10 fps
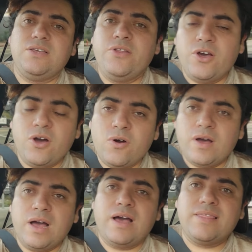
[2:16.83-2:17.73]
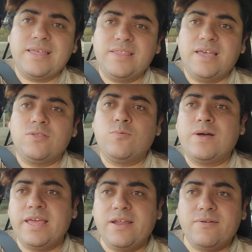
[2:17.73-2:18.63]
You know, uh, they did one
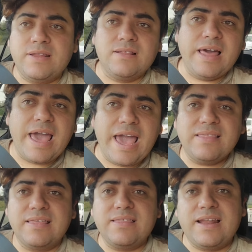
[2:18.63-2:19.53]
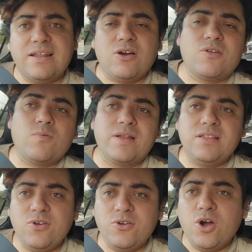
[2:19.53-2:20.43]
here in LA. They did another one in
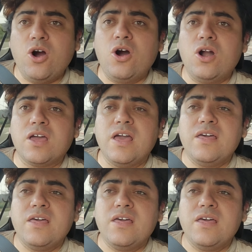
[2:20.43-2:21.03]
New York.